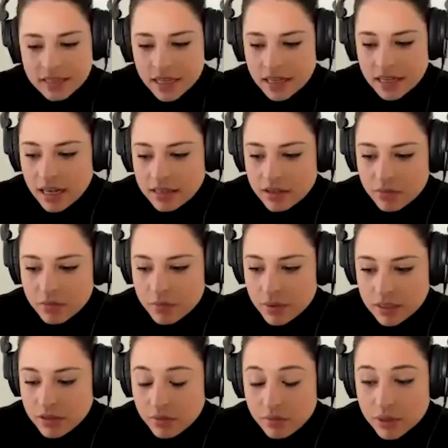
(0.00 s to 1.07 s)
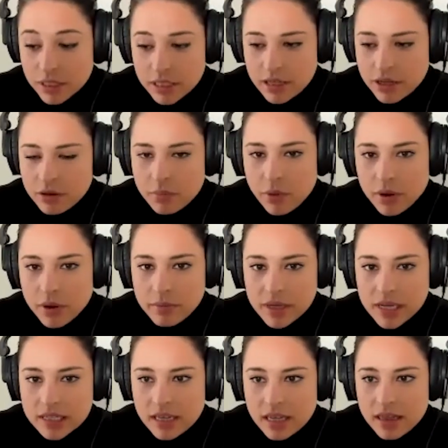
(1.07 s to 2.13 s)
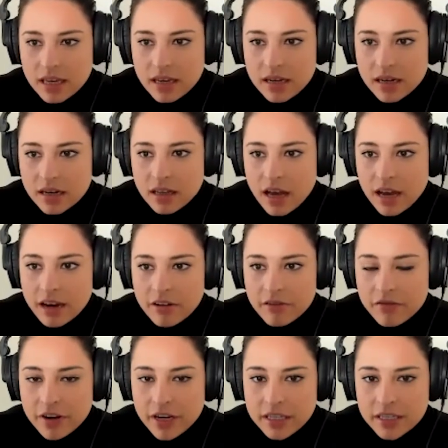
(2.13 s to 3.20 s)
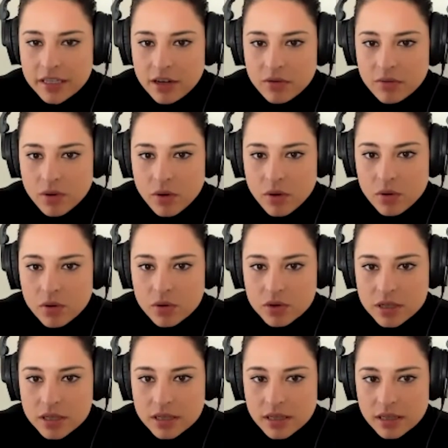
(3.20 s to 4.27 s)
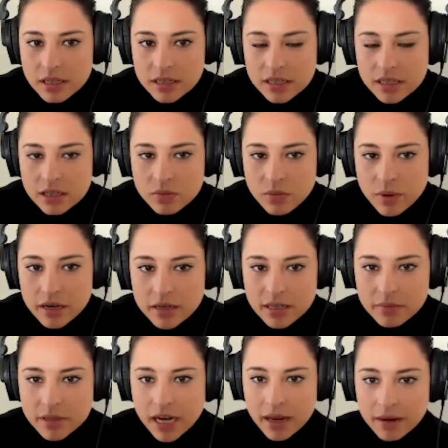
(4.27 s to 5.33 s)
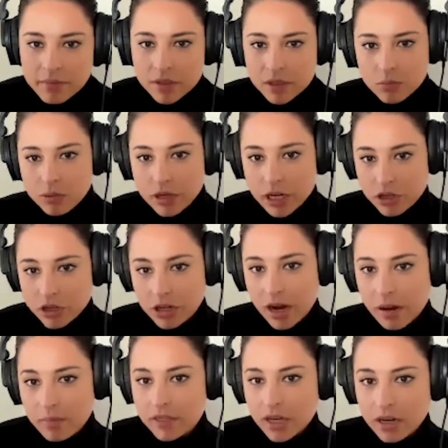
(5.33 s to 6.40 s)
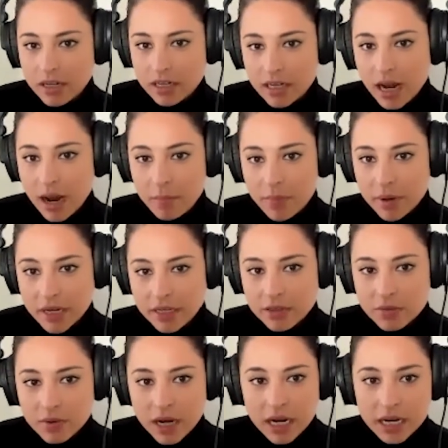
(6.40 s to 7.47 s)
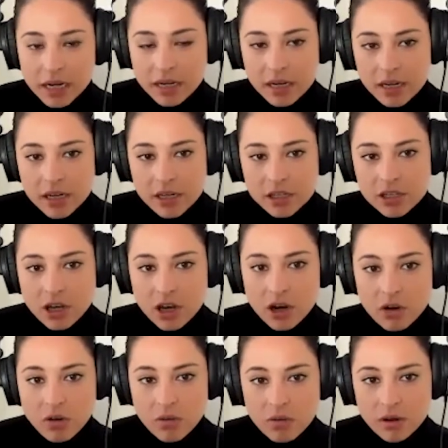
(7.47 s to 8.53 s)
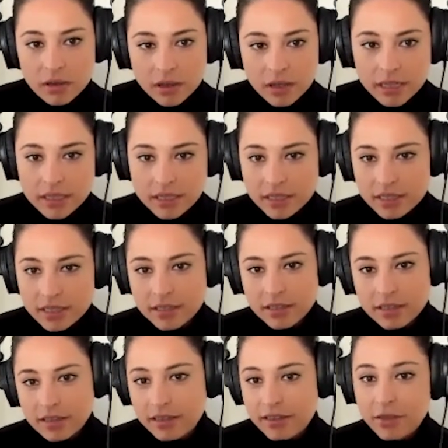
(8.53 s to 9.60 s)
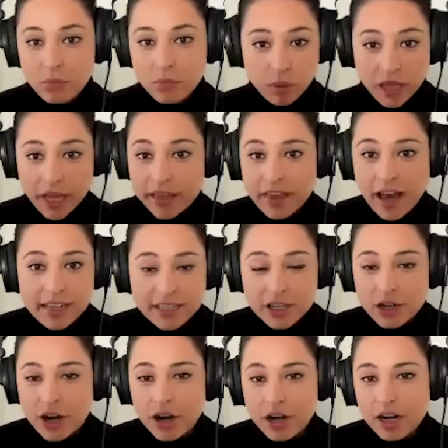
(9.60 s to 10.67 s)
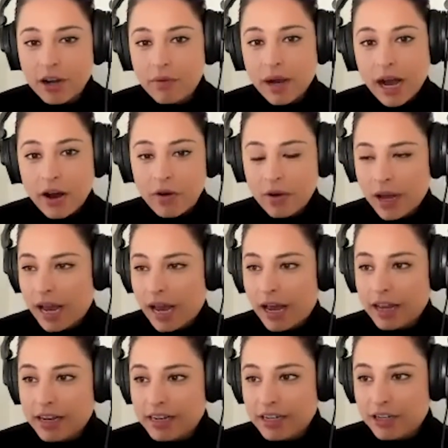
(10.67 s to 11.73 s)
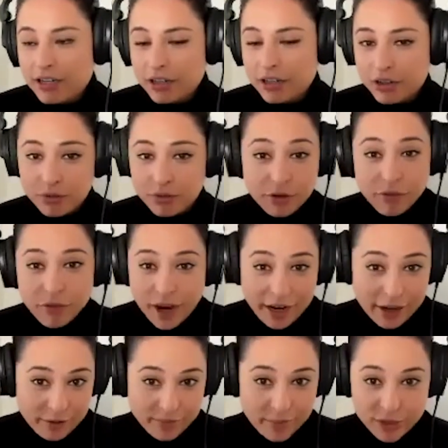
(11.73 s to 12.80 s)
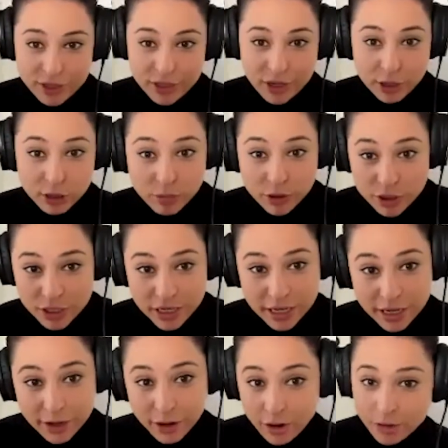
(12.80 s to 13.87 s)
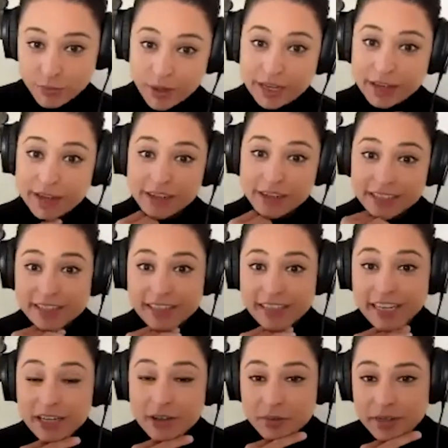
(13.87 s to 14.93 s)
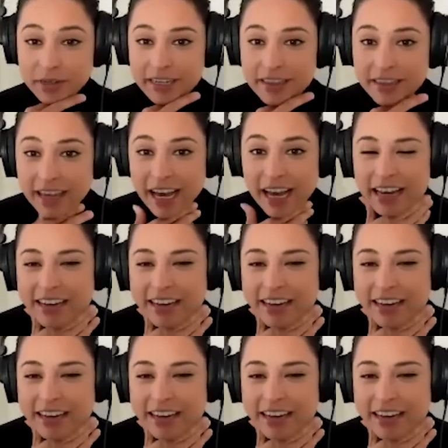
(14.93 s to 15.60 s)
and that's a that's a really good point because I think client facing roles this is where sometimes pressure comes onto companies, right? So let's play that scenario out and you do find the salesperson and oh my goodness, they treated that